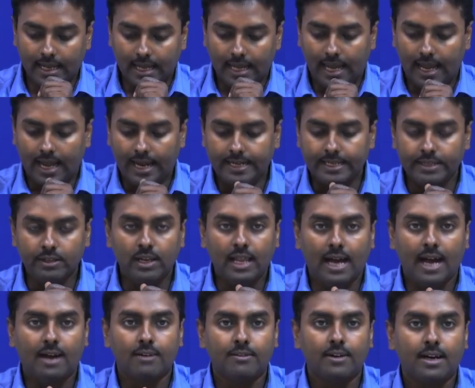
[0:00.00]
and you will
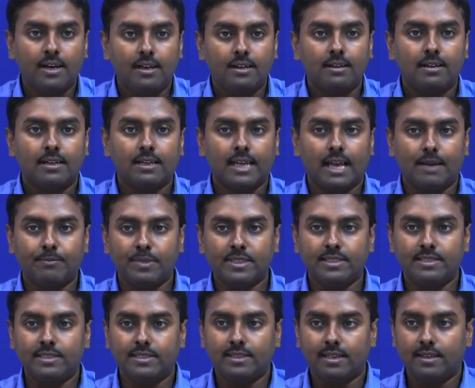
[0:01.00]
have a
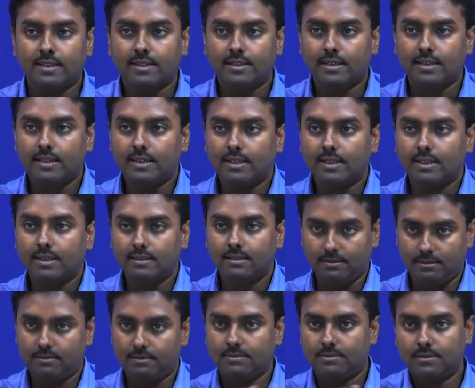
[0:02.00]
capacitor,
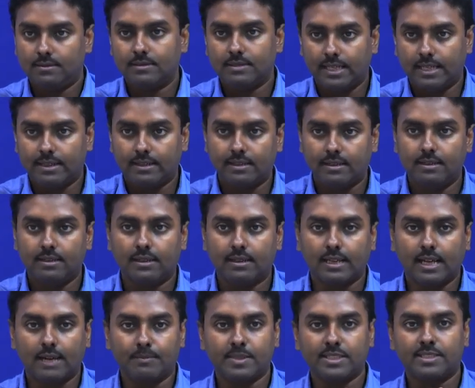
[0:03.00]
that
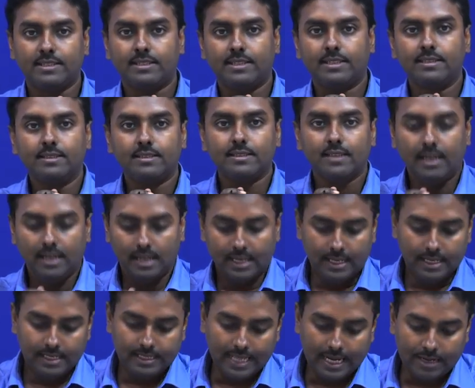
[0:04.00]
capacitance,
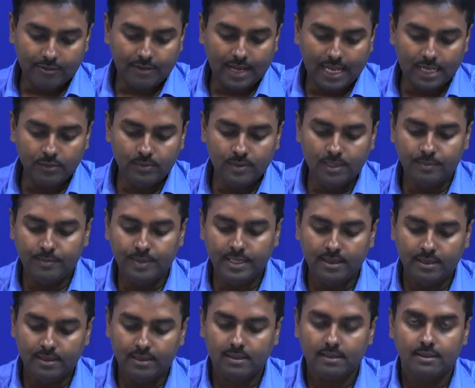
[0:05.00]
that value will
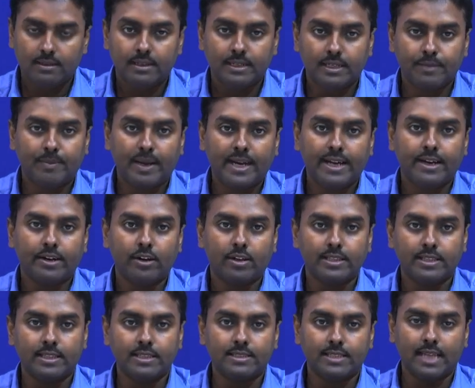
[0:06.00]
be dependent on
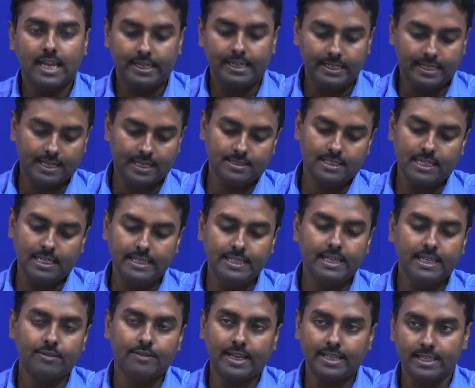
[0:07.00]
this, and it has a
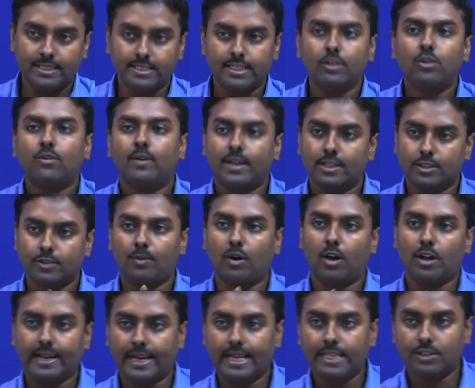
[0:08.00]
linear variation over a
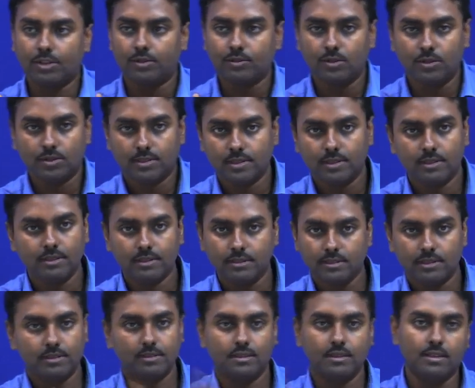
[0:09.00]
small range. Of course, it
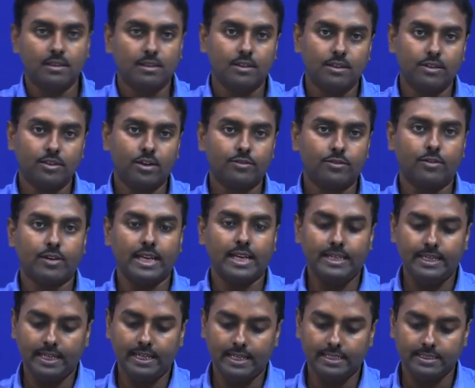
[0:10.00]
is not for
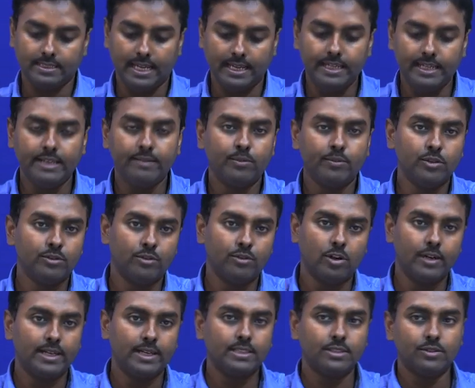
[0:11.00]
any range, any input
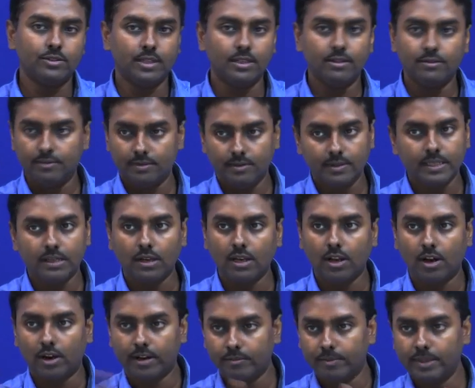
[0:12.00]
voltage you give, it will
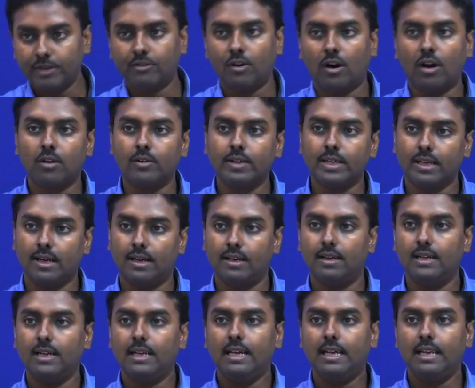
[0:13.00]
not be following a
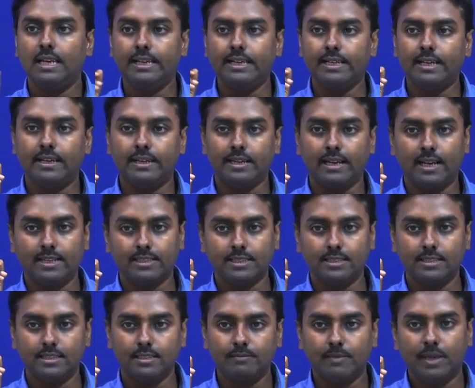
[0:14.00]
linear
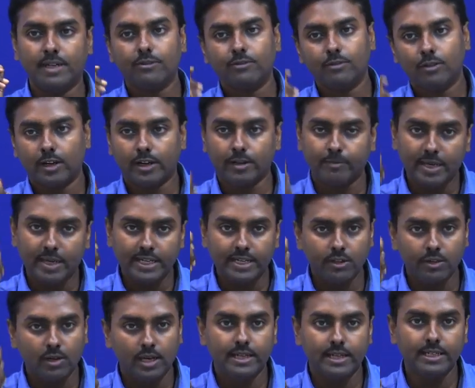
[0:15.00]
relationship, but for a
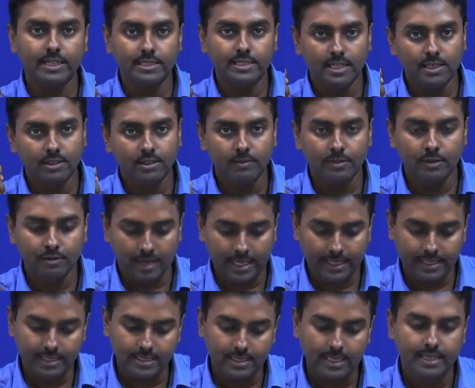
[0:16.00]
particular region you will be
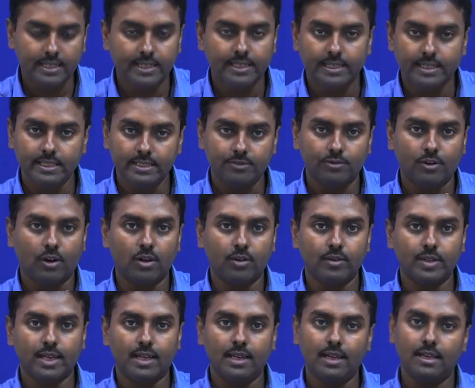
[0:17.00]
finding that it is
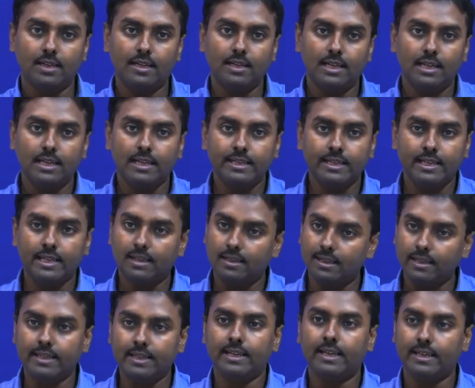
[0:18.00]
following a
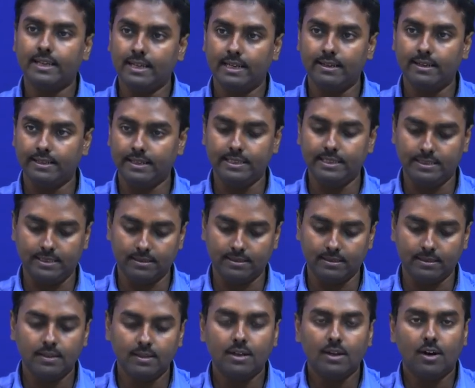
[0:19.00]
linear region
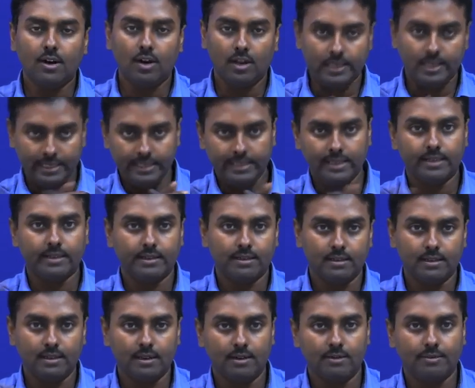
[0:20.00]
or linear
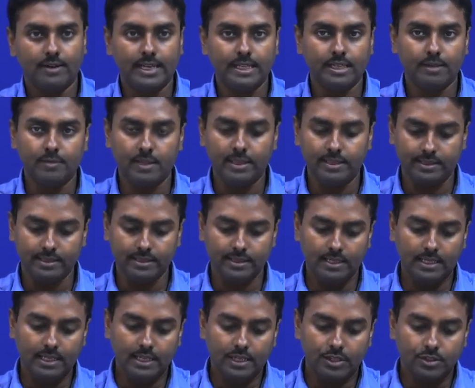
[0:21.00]
variability.
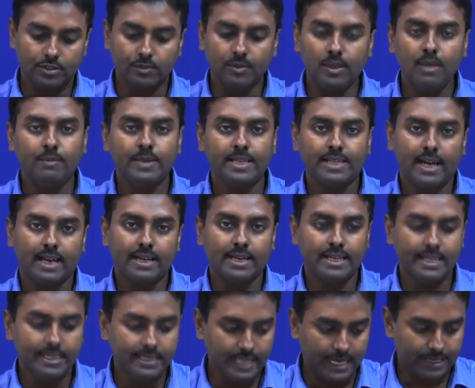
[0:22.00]
So, we will be
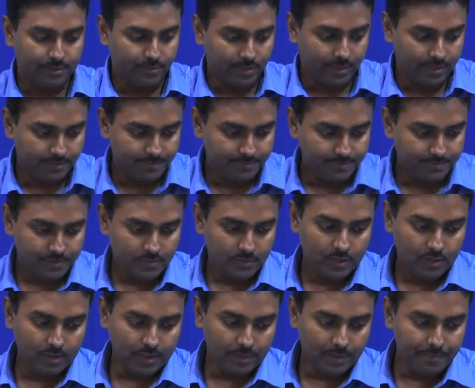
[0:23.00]
targeting that one.
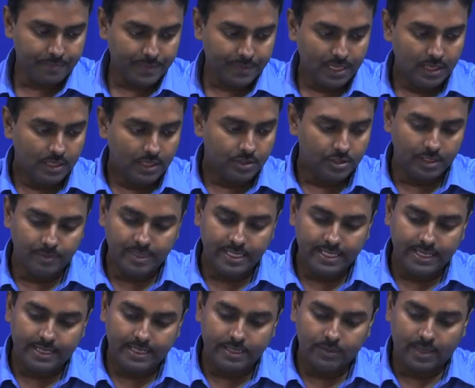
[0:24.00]
Okay. So,
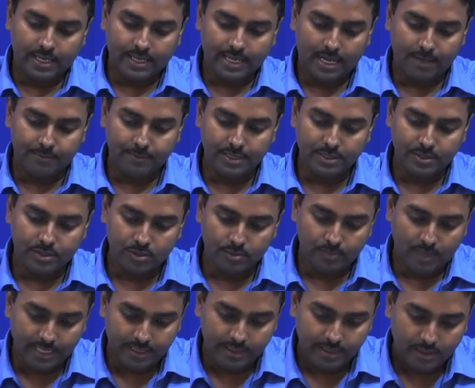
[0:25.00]
immediately what happens to
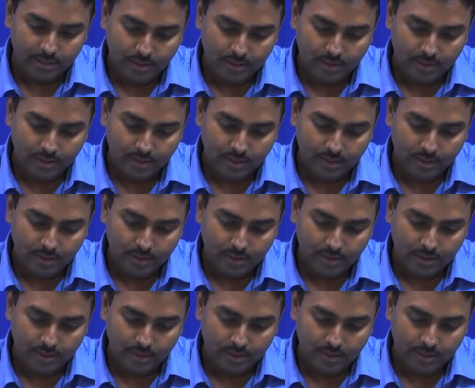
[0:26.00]
my